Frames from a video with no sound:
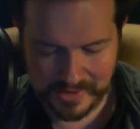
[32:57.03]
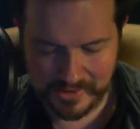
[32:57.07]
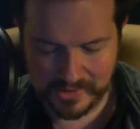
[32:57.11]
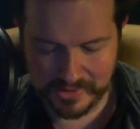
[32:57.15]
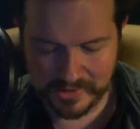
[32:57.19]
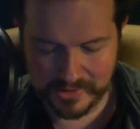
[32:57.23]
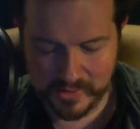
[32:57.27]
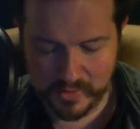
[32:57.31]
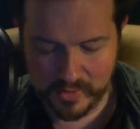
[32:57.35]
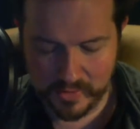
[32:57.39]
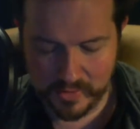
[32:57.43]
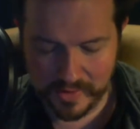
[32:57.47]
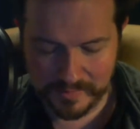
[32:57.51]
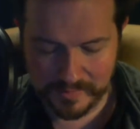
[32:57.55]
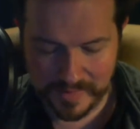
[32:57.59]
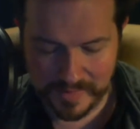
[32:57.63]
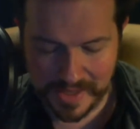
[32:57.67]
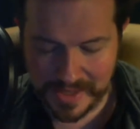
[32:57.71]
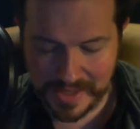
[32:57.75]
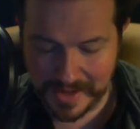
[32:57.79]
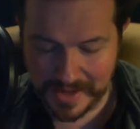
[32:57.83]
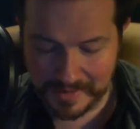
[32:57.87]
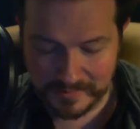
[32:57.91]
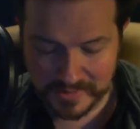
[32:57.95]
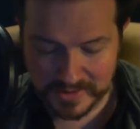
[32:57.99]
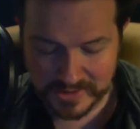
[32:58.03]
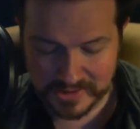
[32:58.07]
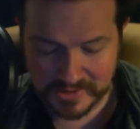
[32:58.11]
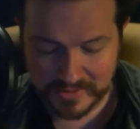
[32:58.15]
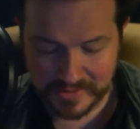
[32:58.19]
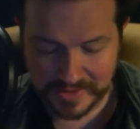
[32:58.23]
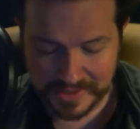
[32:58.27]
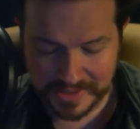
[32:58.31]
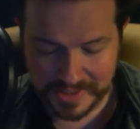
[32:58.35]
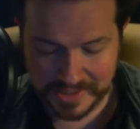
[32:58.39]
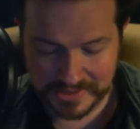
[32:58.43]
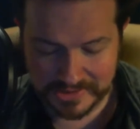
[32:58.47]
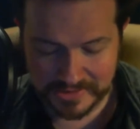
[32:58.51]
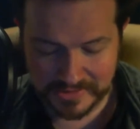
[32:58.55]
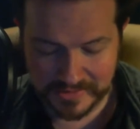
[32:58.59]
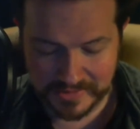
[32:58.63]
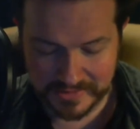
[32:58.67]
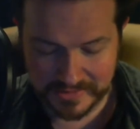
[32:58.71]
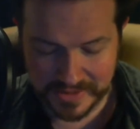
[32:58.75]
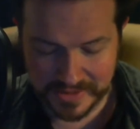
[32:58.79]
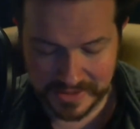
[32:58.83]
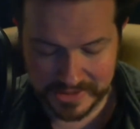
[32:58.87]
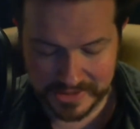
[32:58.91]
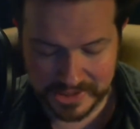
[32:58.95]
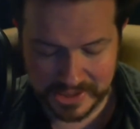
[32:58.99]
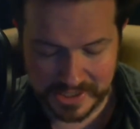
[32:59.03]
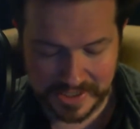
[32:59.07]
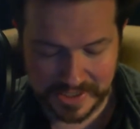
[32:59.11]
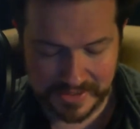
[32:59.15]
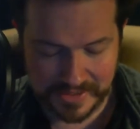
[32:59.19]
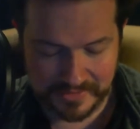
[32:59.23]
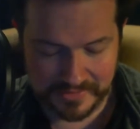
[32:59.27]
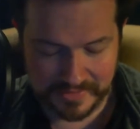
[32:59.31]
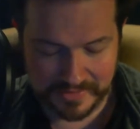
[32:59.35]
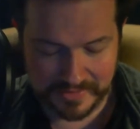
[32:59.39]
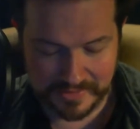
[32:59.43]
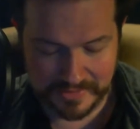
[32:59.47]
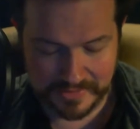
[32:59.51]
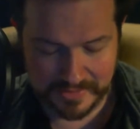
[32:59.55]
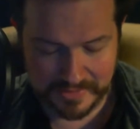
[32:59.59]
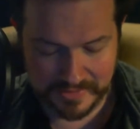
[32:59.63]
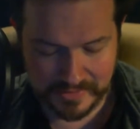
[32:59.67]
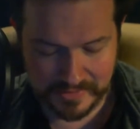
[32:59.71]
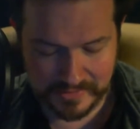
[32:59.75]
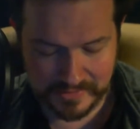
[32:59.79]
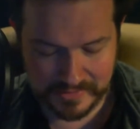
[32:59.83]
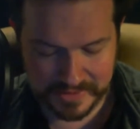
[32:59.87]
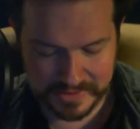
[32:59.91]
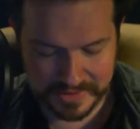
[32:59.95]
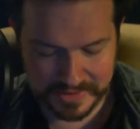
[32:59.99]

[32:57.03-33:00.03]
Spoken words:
You're ignoring me. I'm just trying to get your introduction out, and you just